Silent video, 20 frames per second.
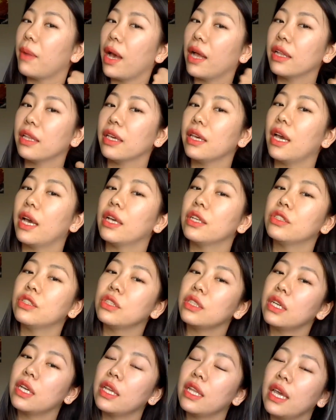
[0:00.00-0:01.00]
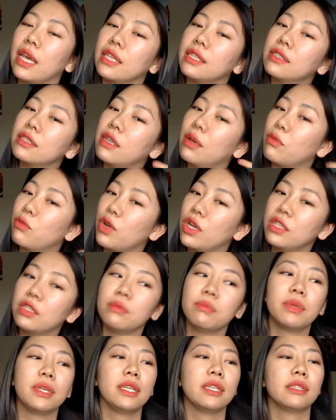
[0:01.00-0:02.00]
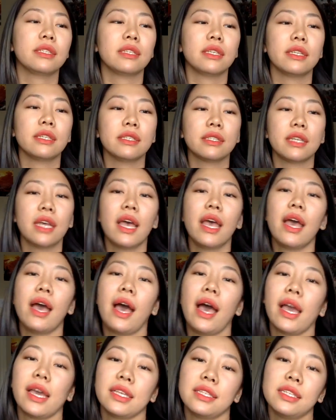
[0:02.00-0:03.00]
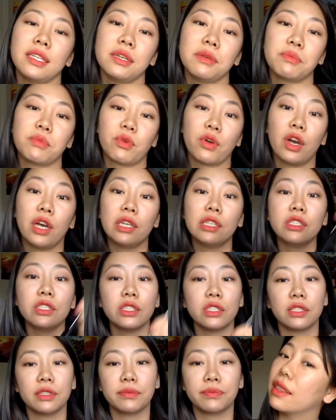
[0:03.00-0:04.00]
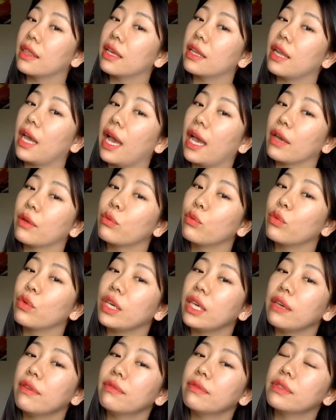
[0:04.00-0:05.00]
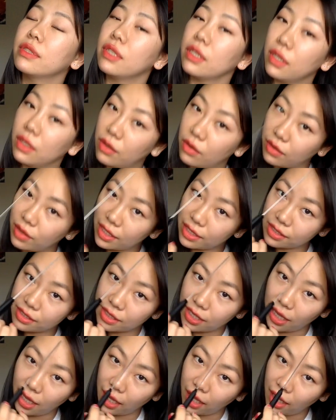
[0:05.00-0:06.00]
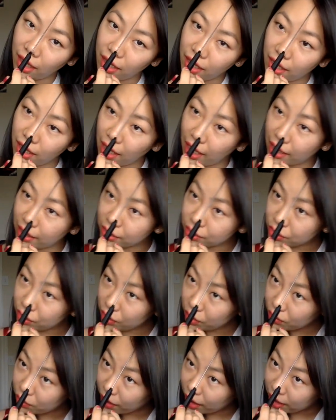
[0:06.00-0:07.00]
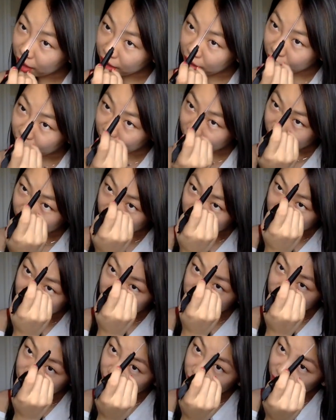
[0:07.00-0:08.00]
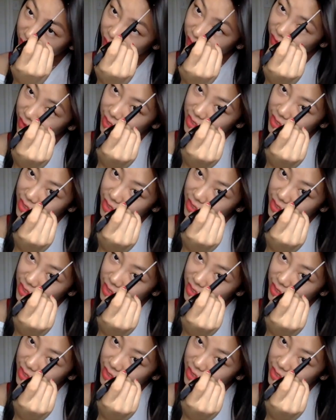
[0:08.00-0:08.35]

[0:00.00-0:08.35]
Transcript: balayaged it in some random pieces. I took a brush, and then I weaved, let's say, I'll show you right here. So if